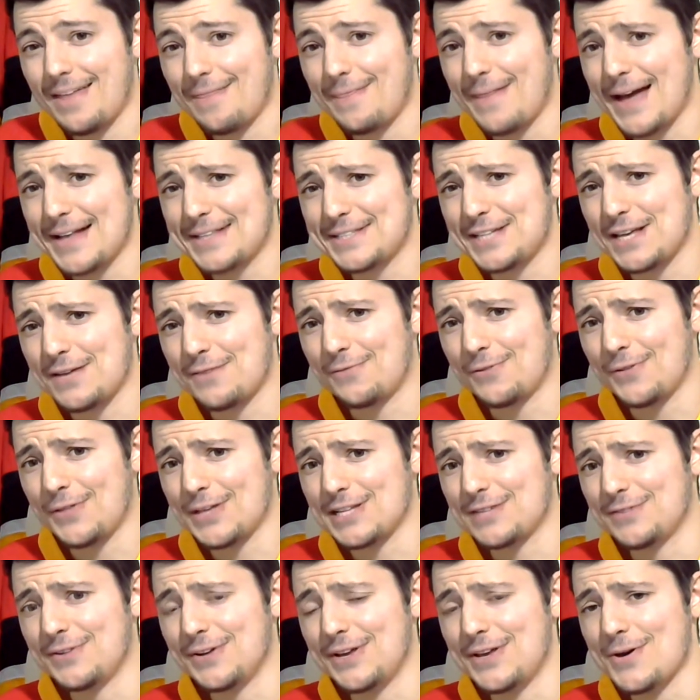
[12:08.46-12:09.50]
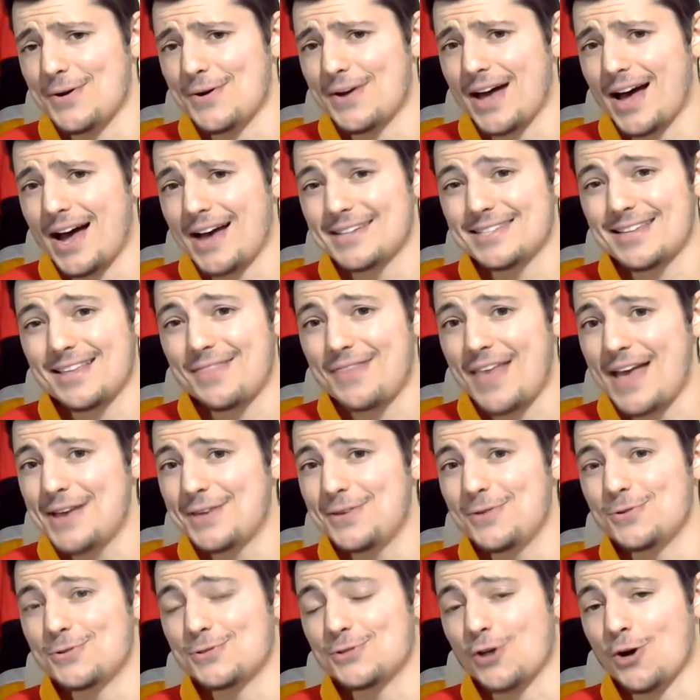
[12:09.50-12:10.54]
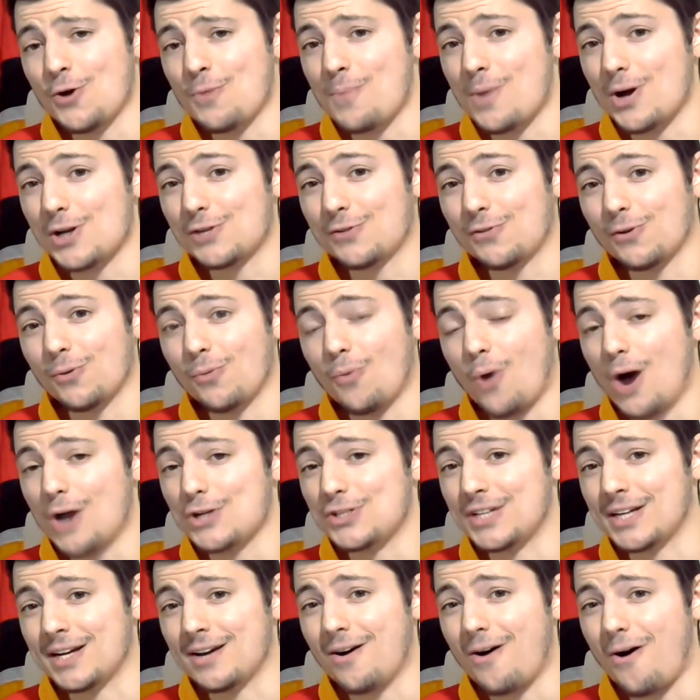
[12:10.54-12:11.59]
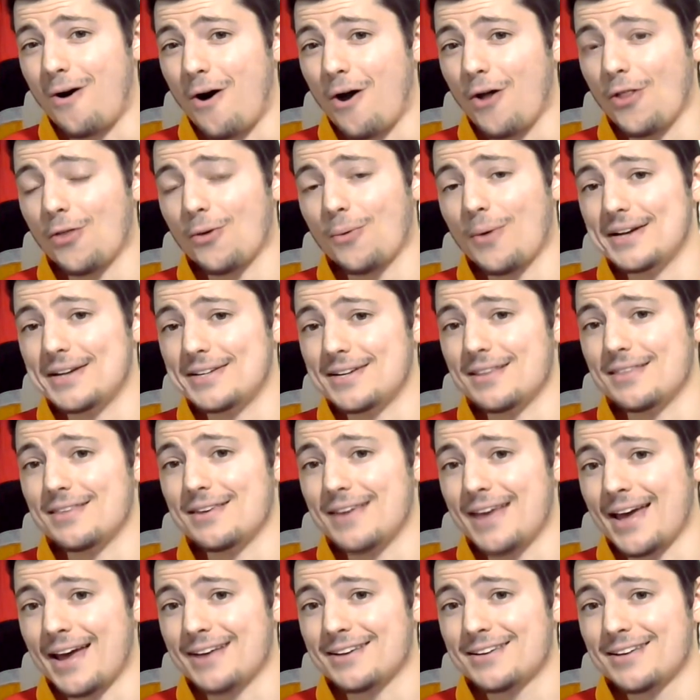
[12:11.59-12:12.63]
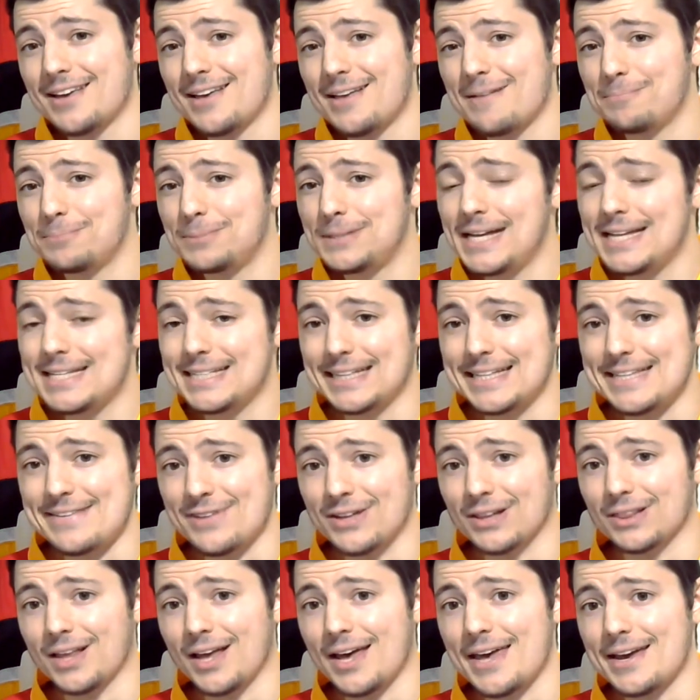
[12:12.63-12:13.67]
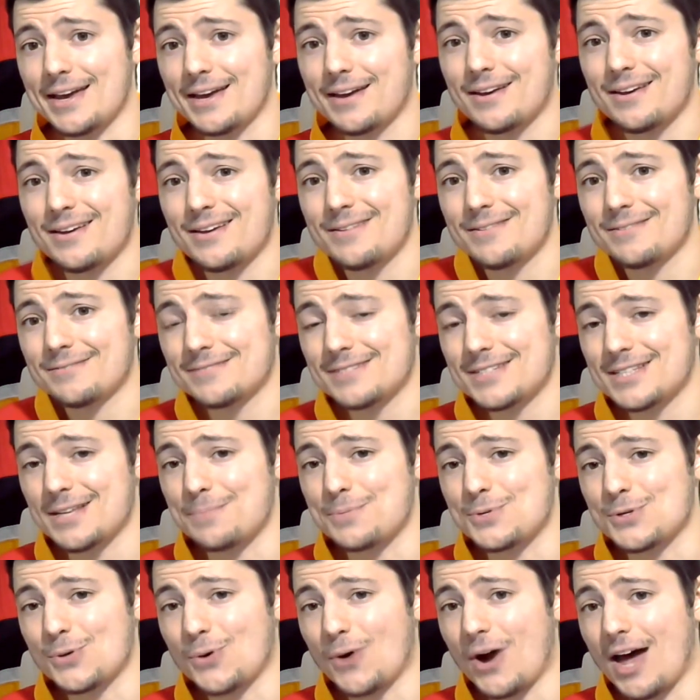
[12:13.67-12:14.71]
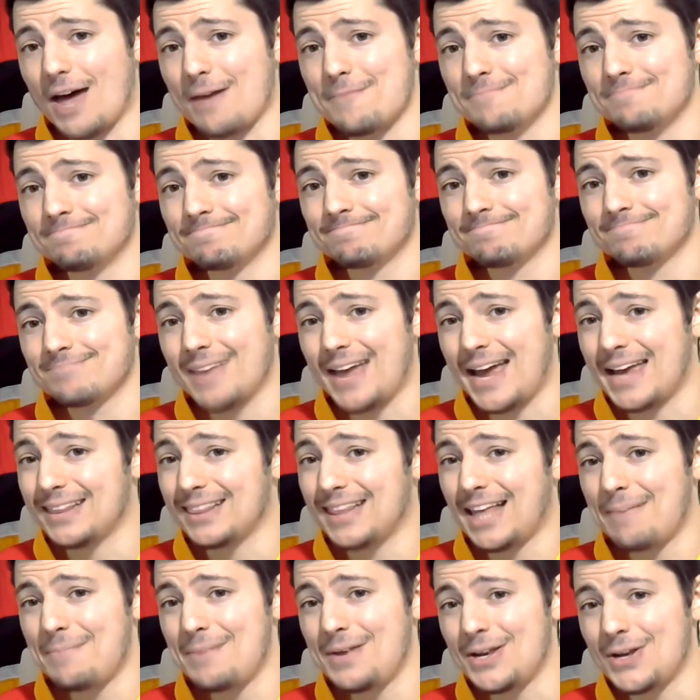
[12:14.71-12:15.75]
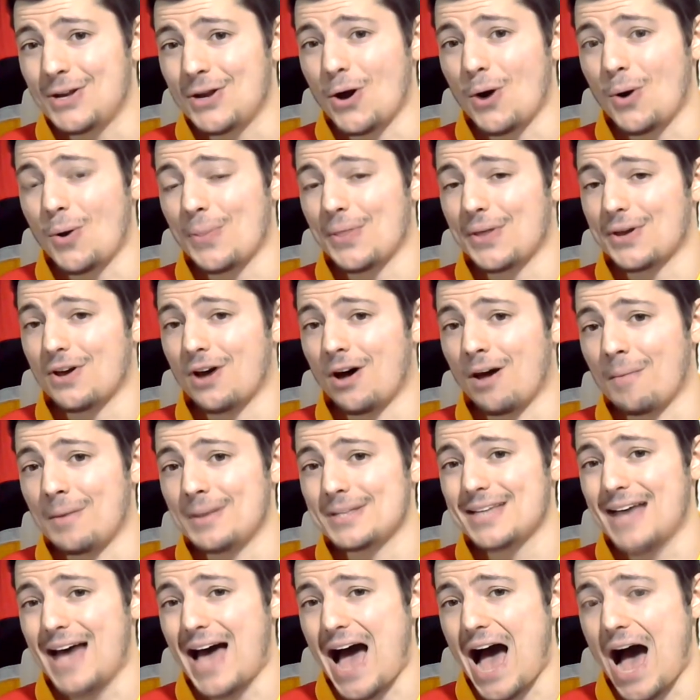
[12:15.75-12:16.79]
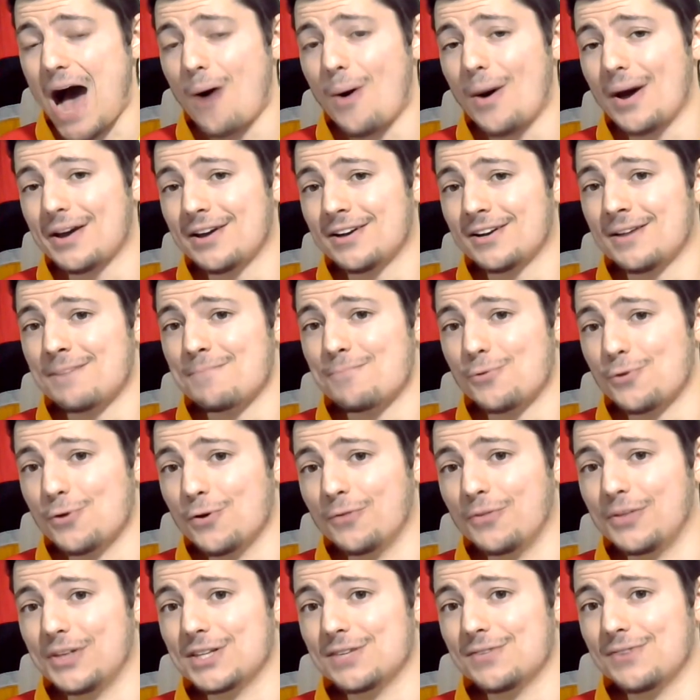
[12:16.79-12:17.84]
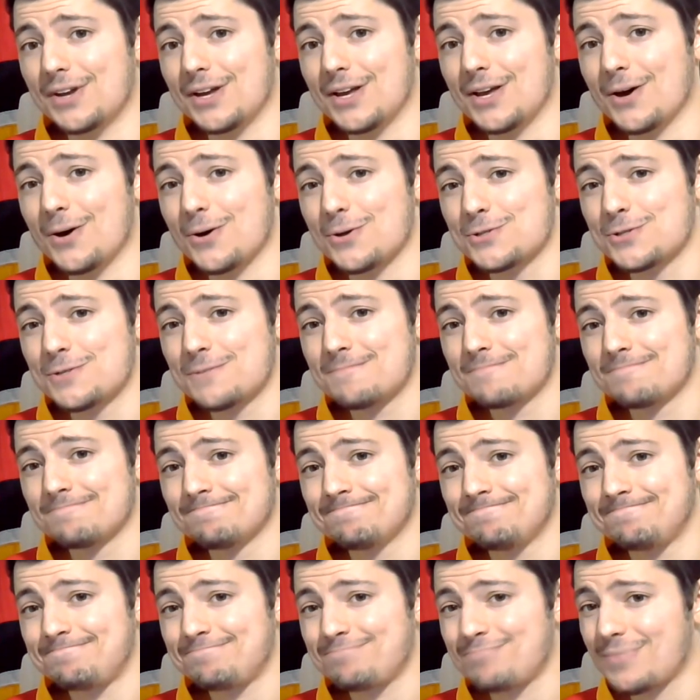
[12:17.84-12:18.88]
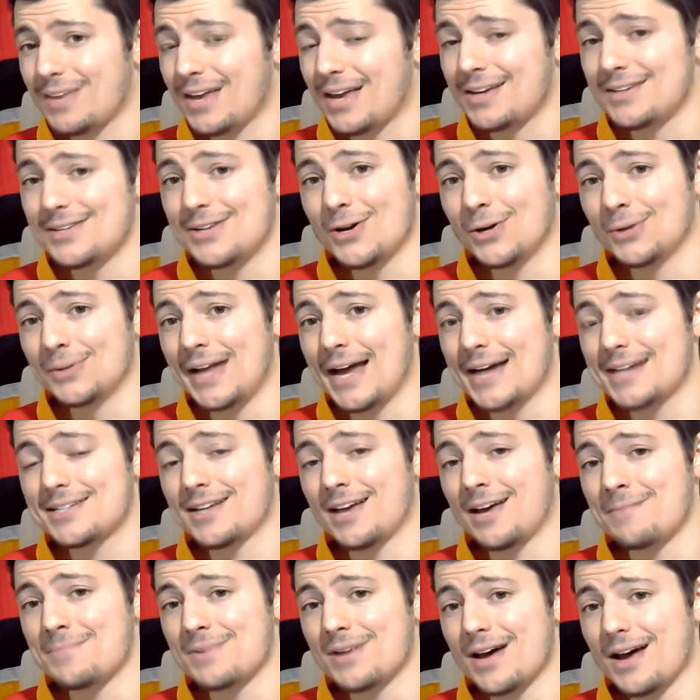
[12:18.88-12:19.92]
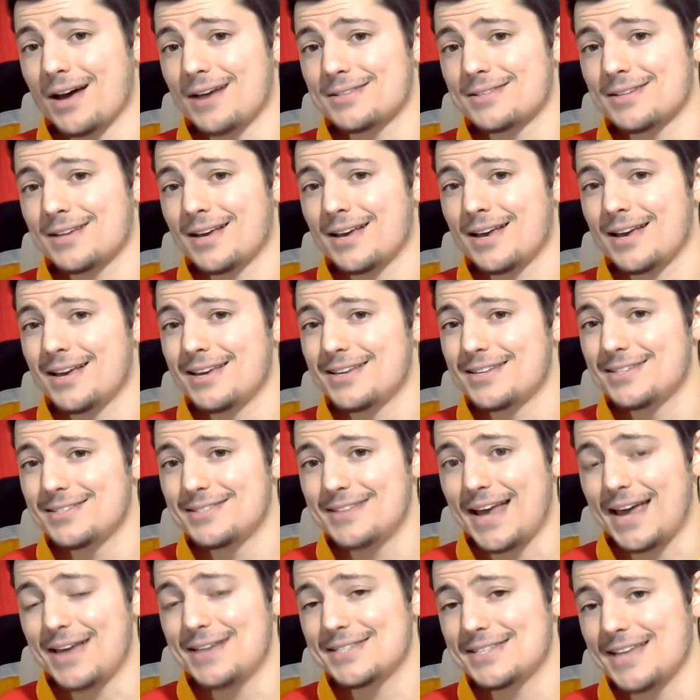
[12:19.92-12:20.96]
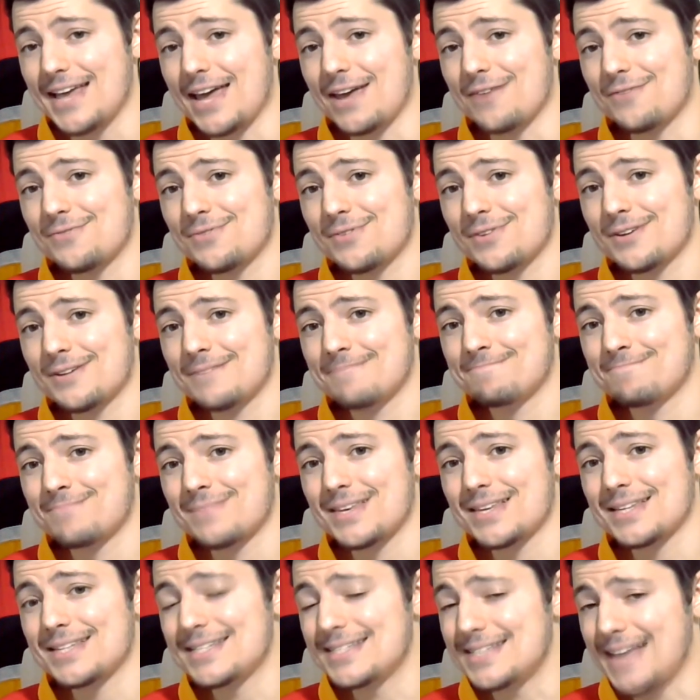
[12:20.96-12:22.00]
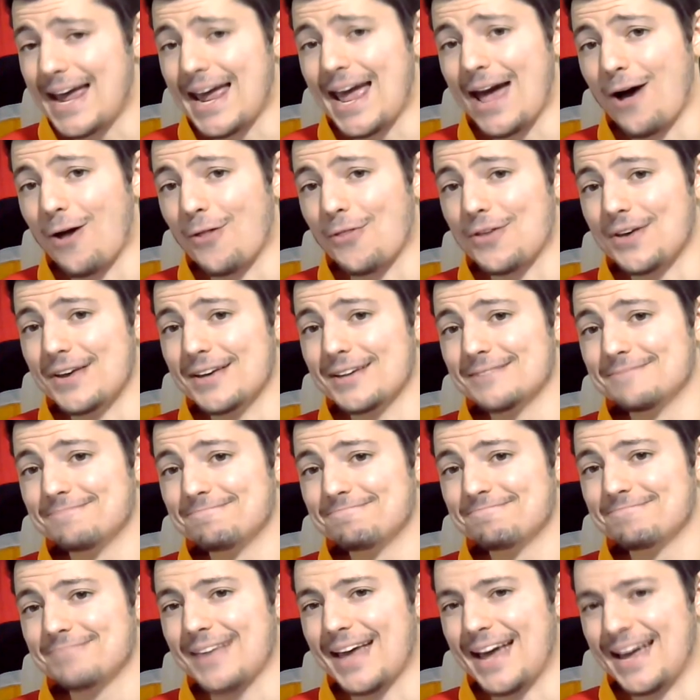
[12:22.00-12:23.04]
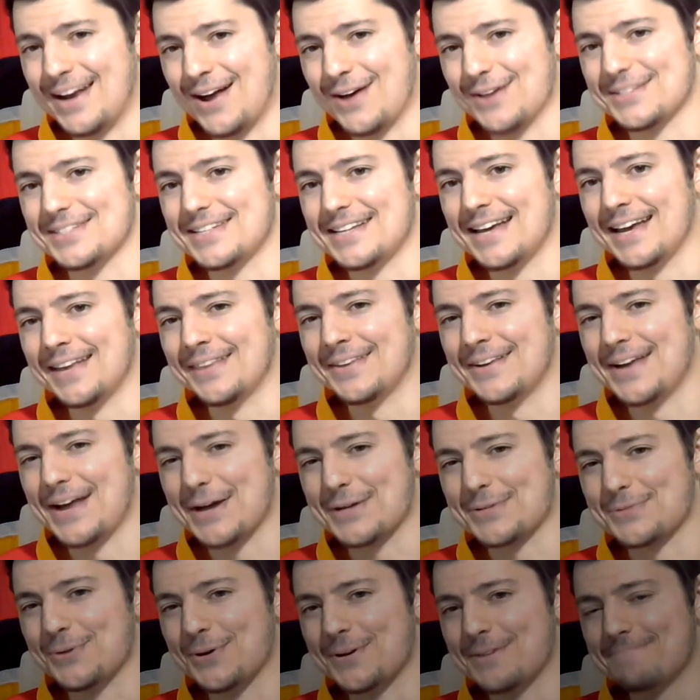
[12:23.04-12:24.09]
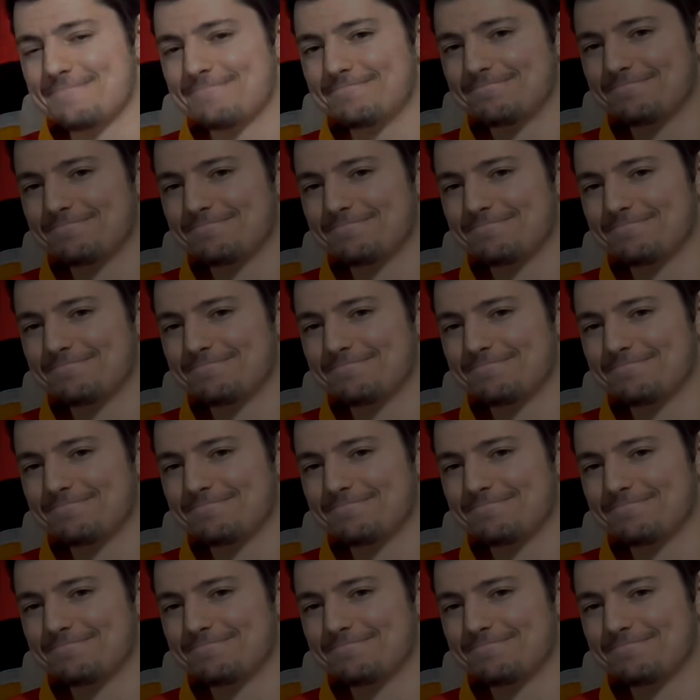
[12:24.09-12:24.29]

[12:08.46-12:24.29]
That's it for this video, guys. Thank you so much for watching all the way to the end. Please leave a like, subscribe, and let me know in the comments how I can improve these videos. Until next time, guys, stay safe, stay healthy, and I'll see you in the next one.